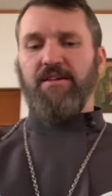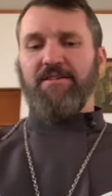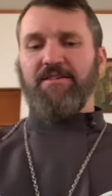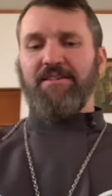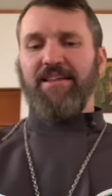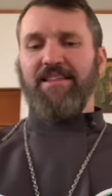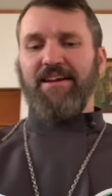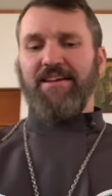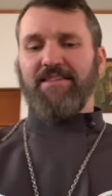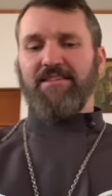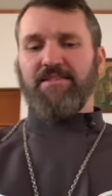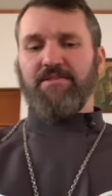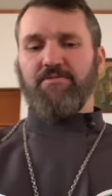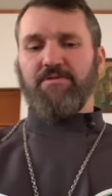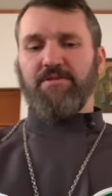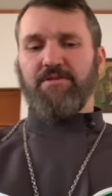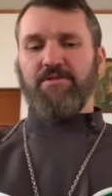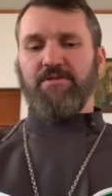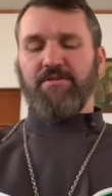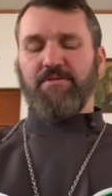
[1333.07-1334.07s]
I like this
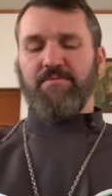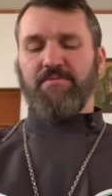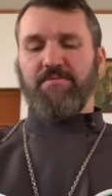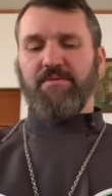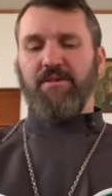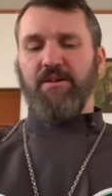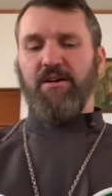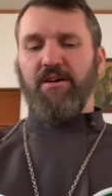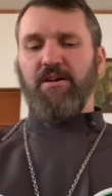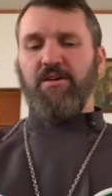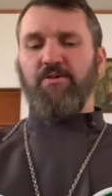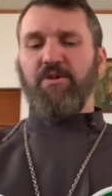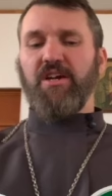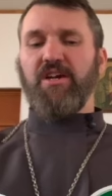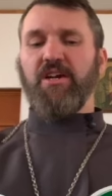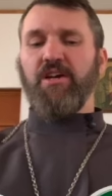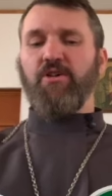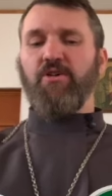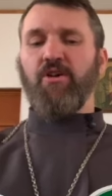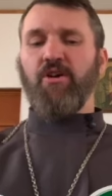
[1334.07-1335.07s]
one too. We
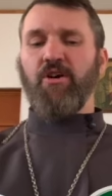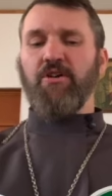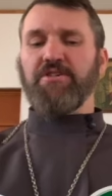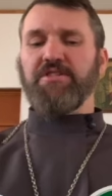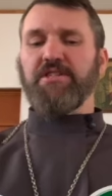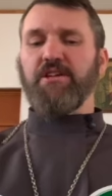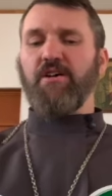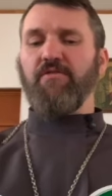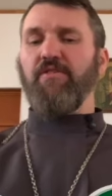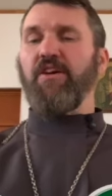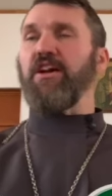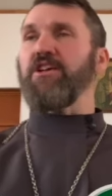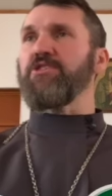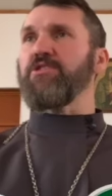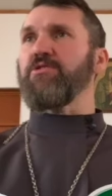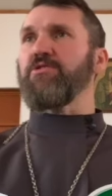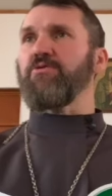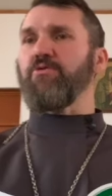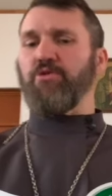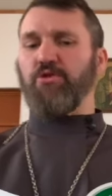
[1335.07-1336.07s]
can earn
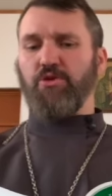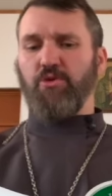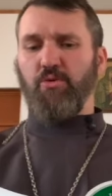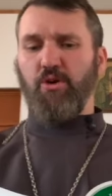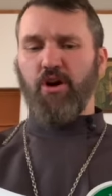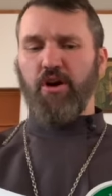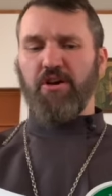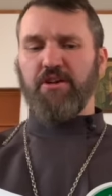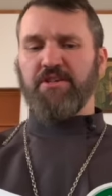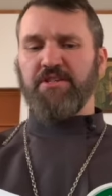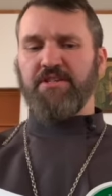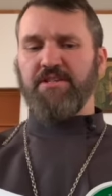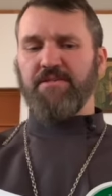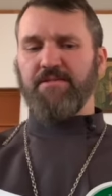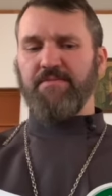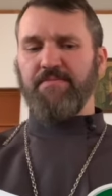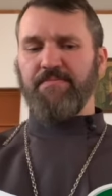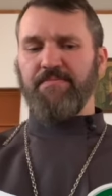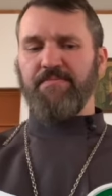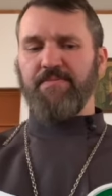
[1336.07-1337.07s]
salvation through good works.
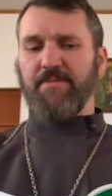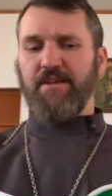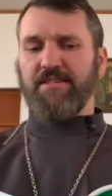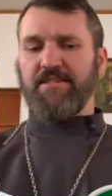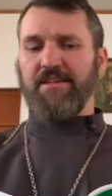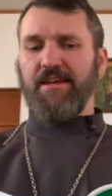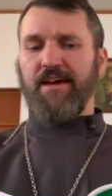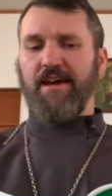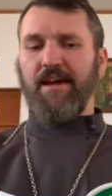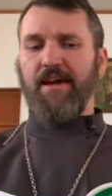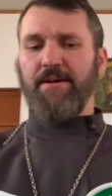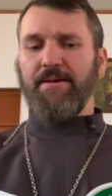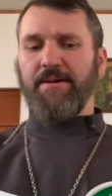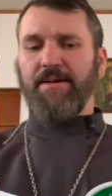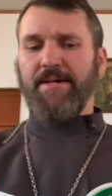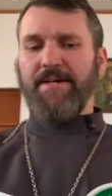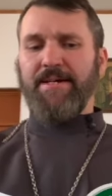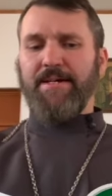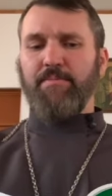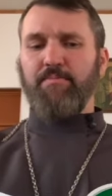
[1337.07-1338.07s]
That's A.
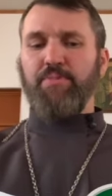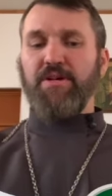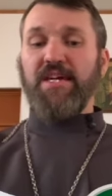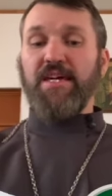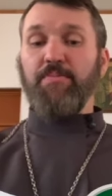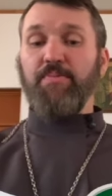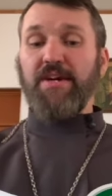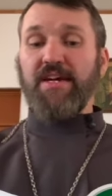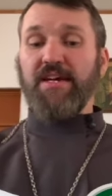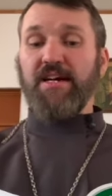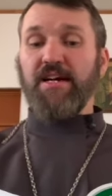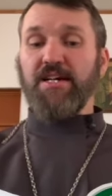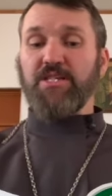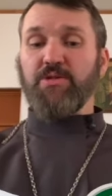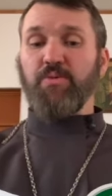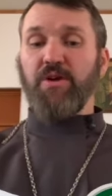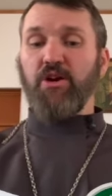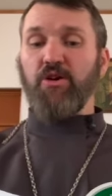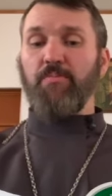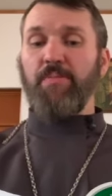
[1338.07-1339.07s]
B. Because
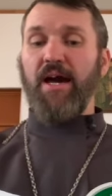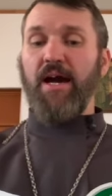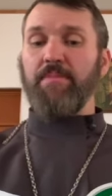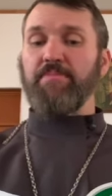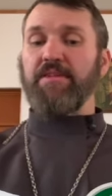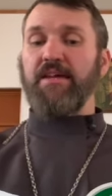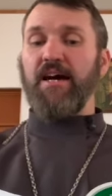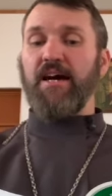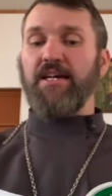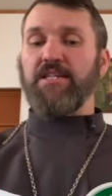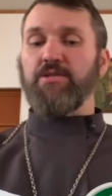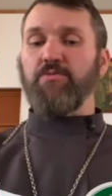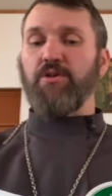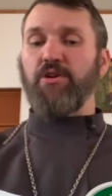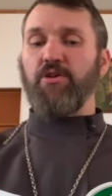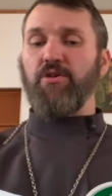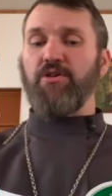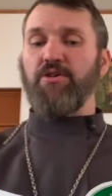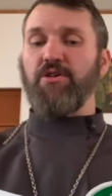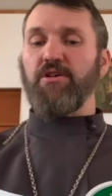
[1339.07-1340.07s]
we are baptized, we,
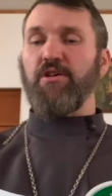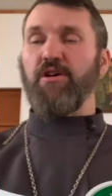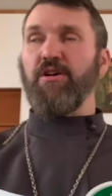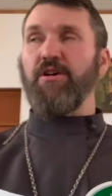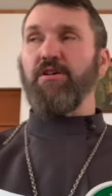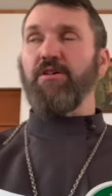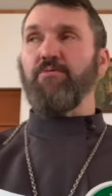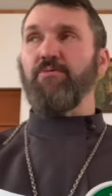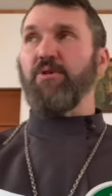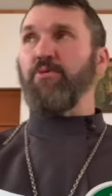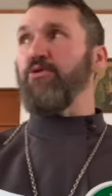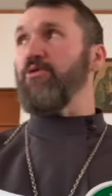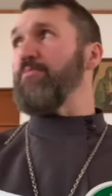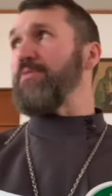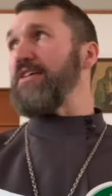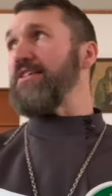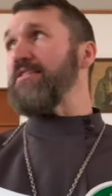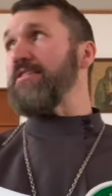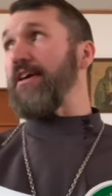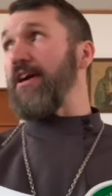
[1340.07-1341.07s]
are, we will
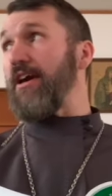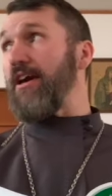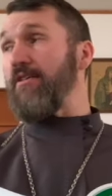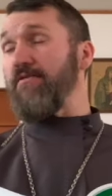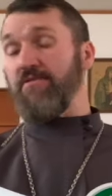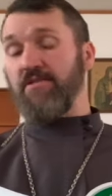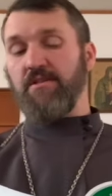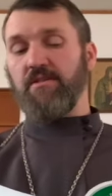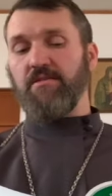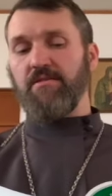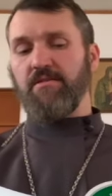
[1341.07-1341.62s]
be saved.